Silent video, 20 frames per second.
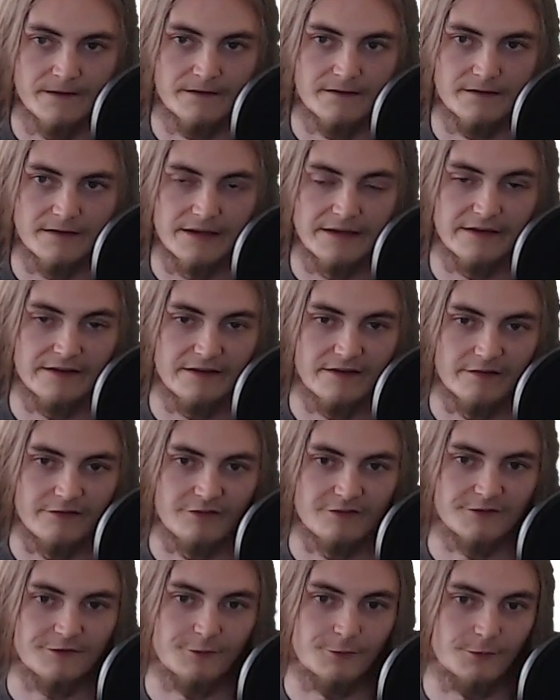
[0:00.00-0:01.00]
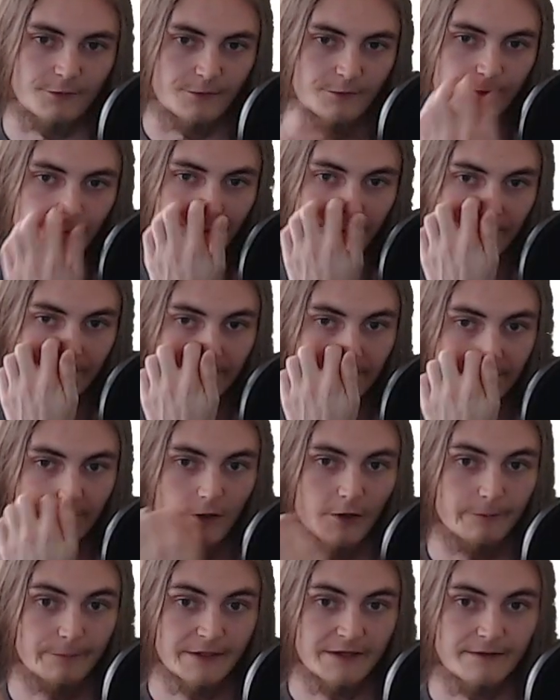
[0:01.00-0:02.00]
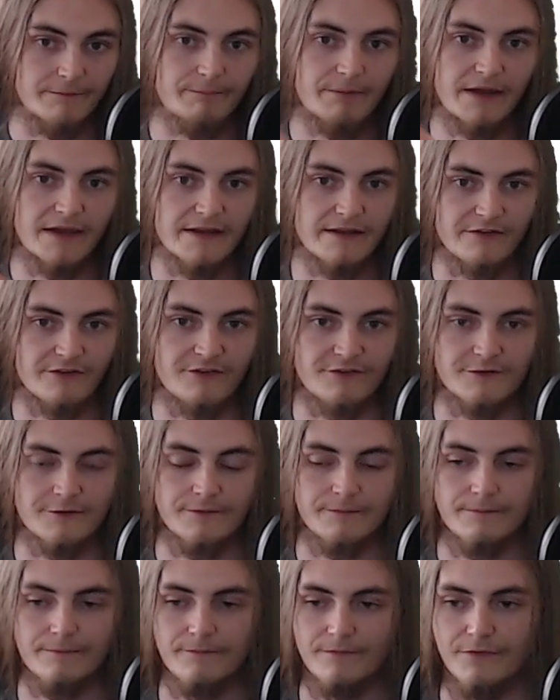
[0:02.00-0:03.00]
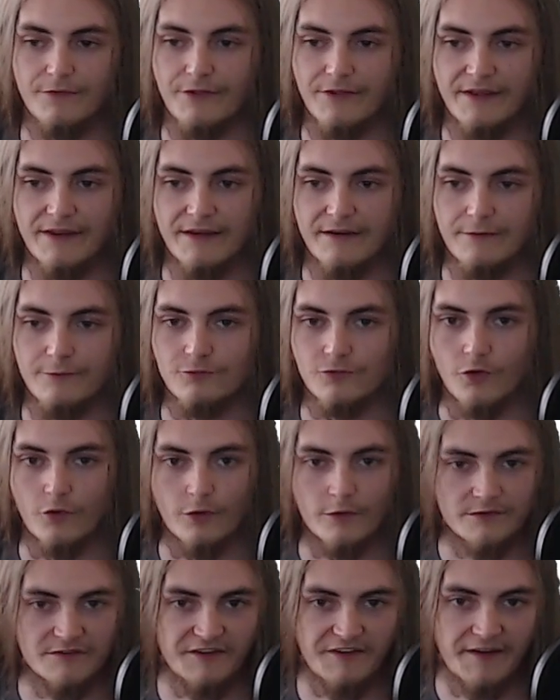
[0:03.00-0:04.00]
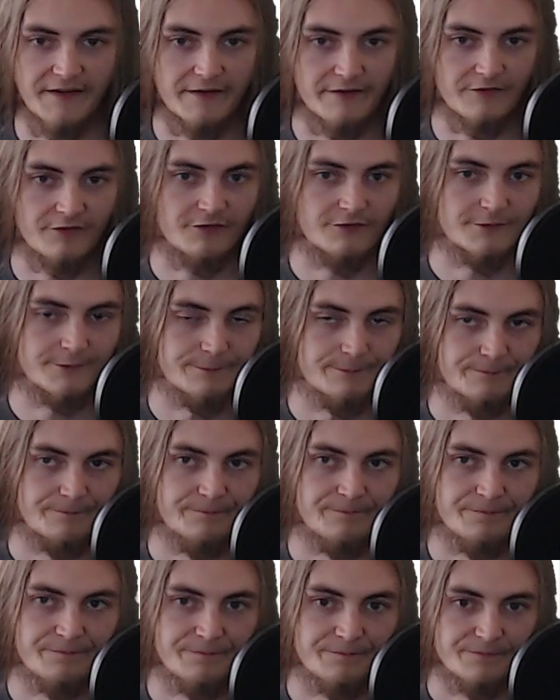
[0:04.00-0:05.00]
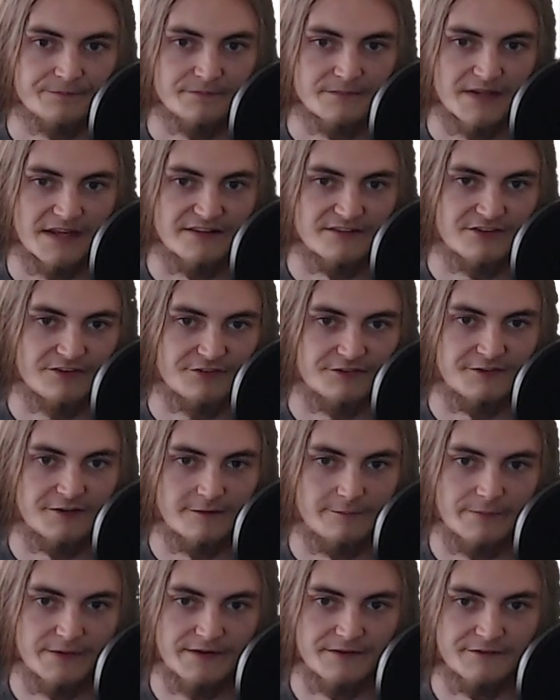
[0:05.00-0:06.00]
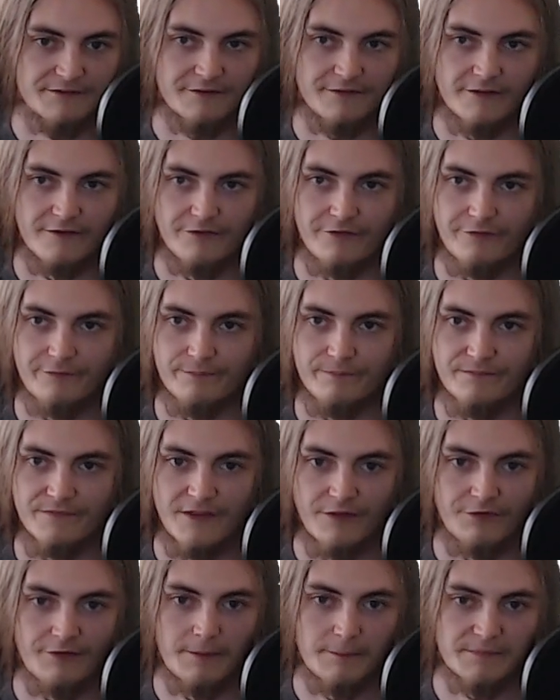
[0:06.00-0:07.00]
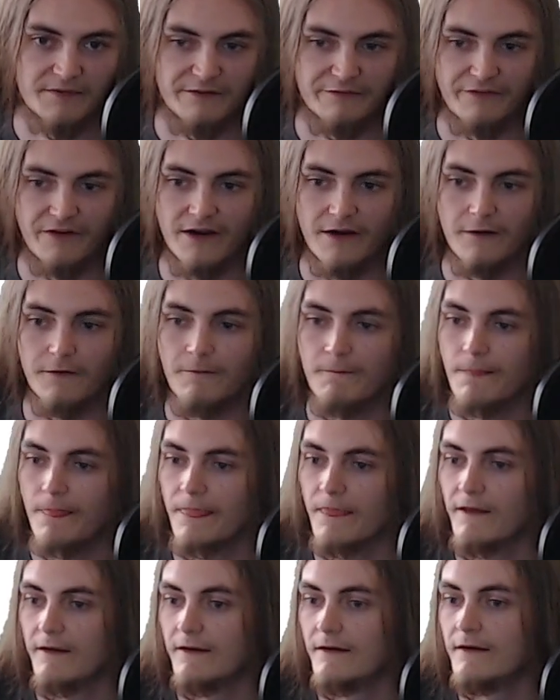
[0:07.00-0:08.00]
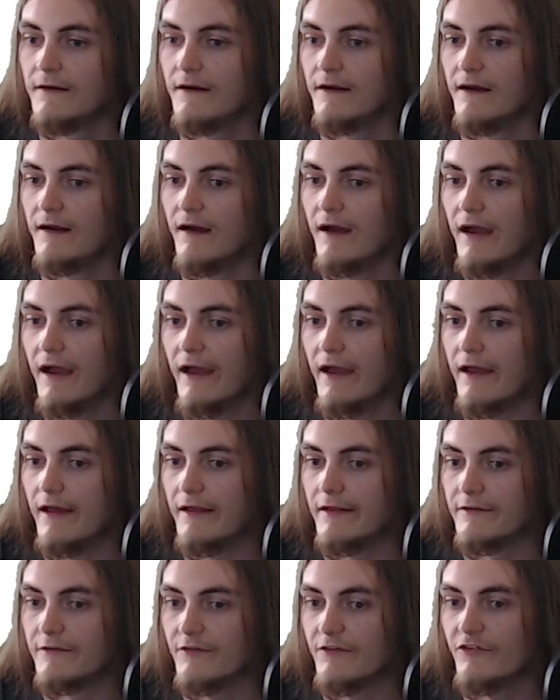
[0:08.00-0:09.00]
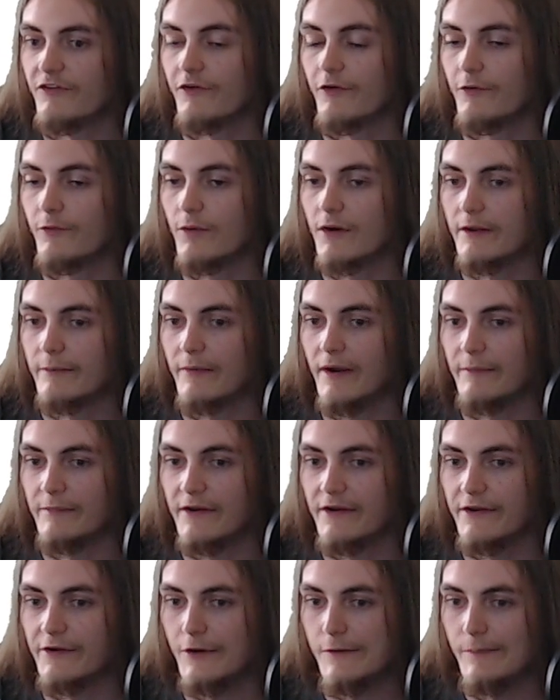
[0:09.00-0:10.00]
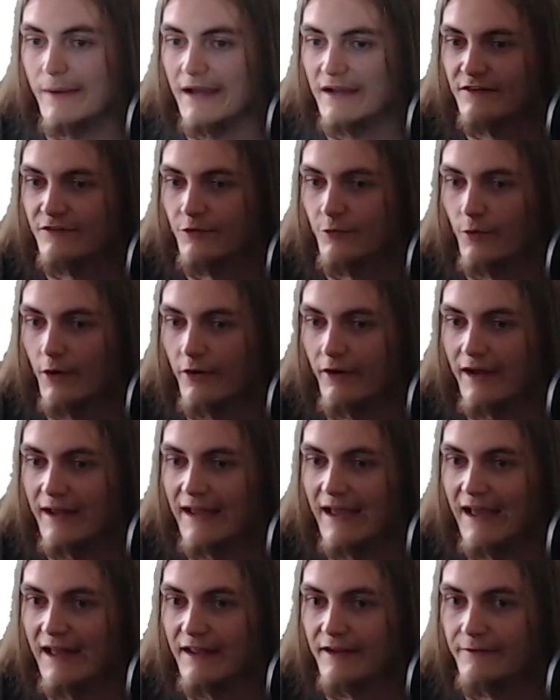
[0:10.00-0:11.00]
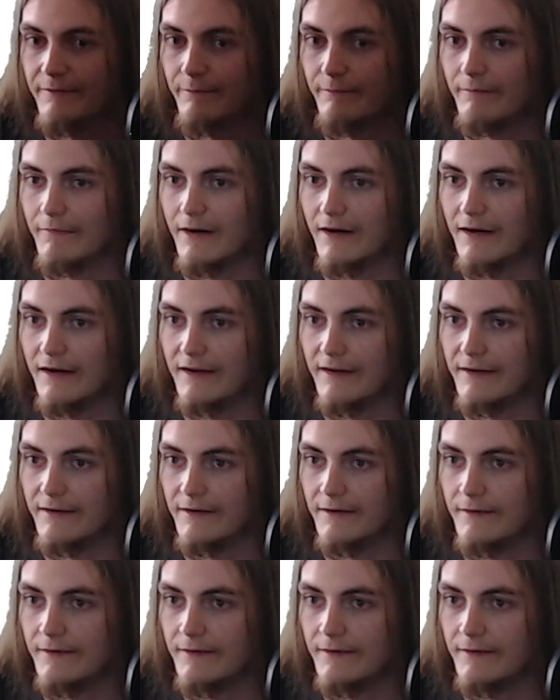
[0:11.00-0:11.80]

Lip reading: is to copy and paste the raw text and just dump it into this empty file. And so what I'm going to go back to where I had my